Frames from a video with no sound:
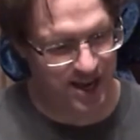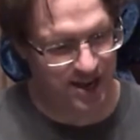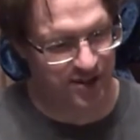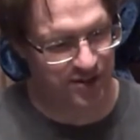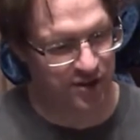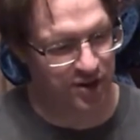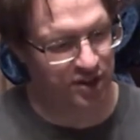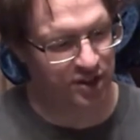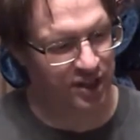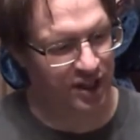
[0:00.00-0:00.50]

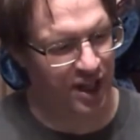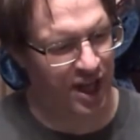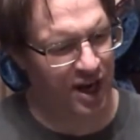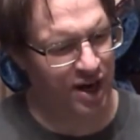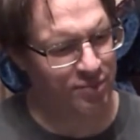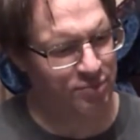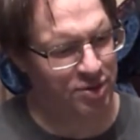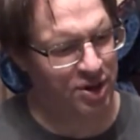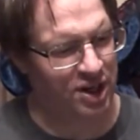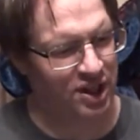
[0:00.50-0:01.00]
And there's a lot
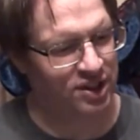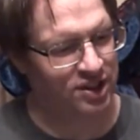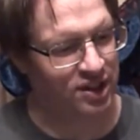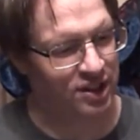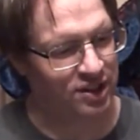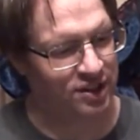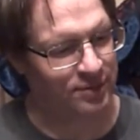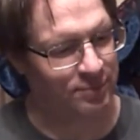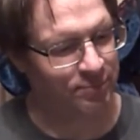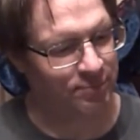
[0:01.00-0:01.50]
of
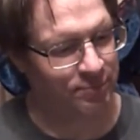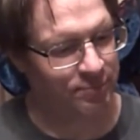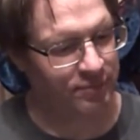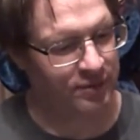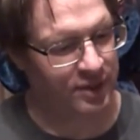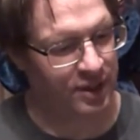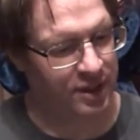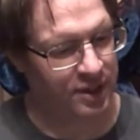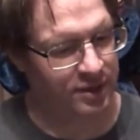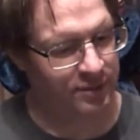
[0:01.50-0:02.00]
penises.
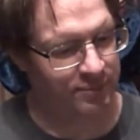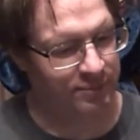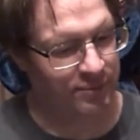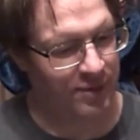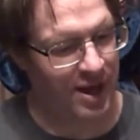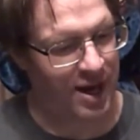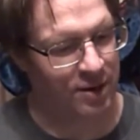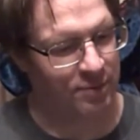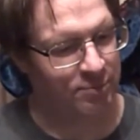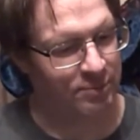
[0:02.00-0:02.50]

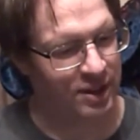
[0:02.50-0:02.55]
Wow,